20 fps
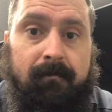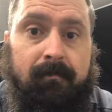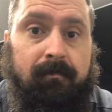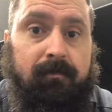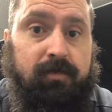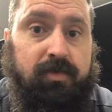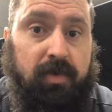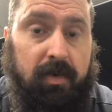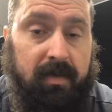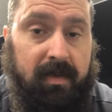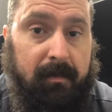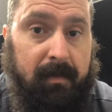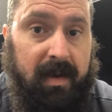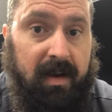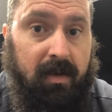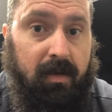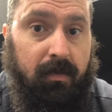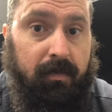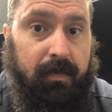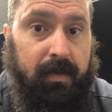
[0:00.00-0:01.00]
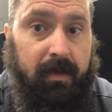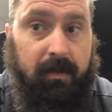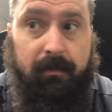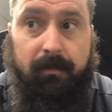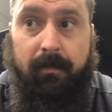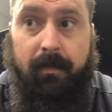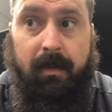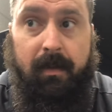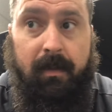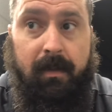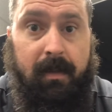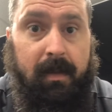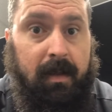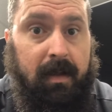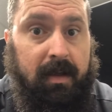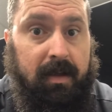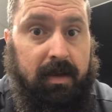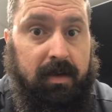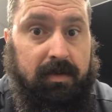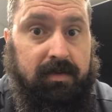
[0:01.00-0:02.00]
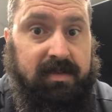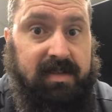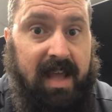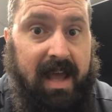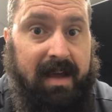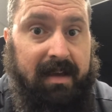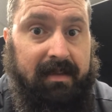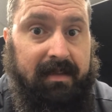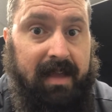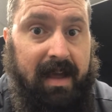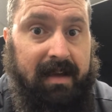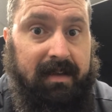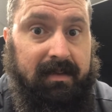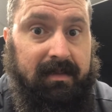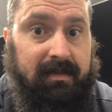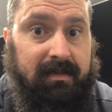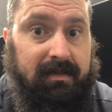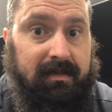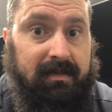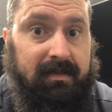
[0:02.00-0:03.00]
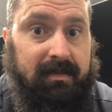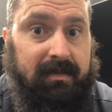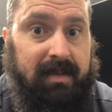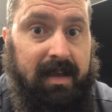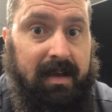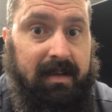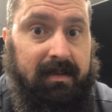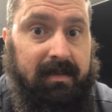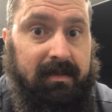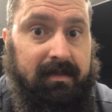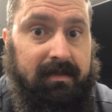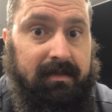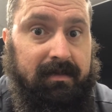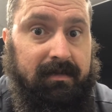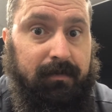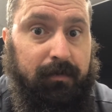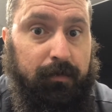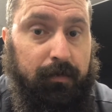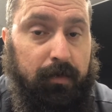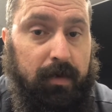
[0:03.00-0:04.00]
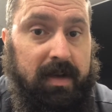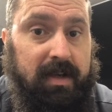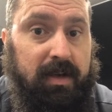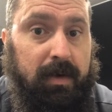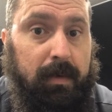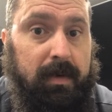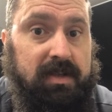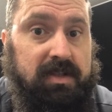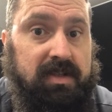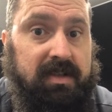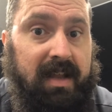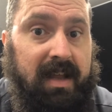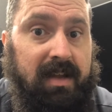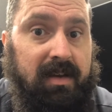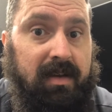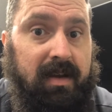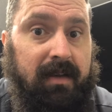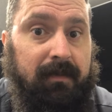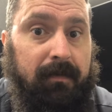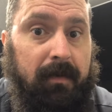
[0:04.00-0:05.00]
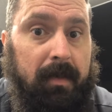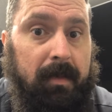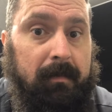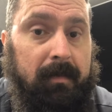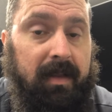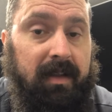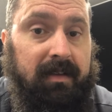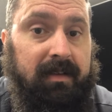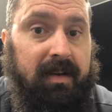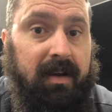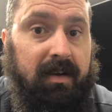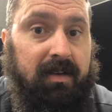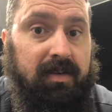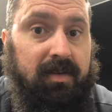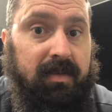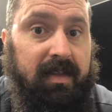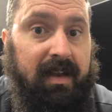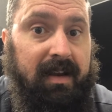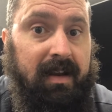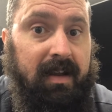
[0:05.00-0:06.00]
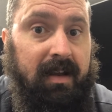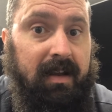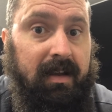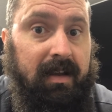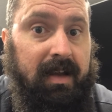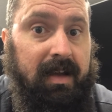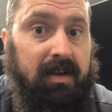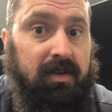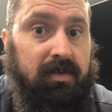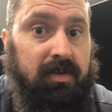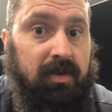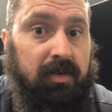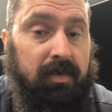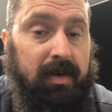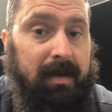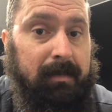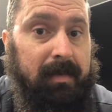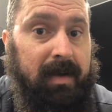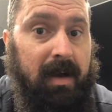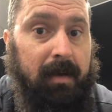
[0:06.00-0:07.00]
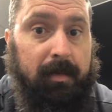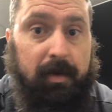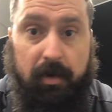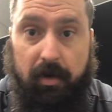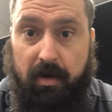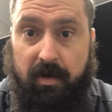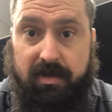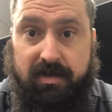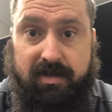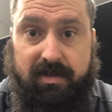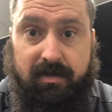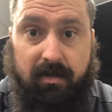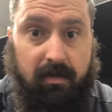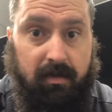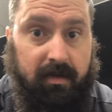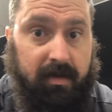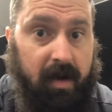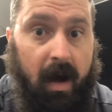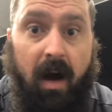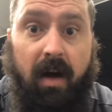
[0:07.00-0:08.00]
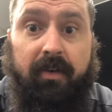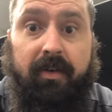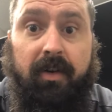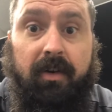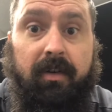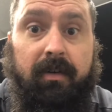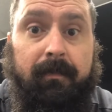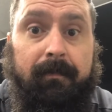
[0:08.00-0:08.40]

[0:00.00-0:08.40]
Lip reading: Join the medical field. Use that free tuition that you get from the military to then get your degree and become a nurse or a doctor.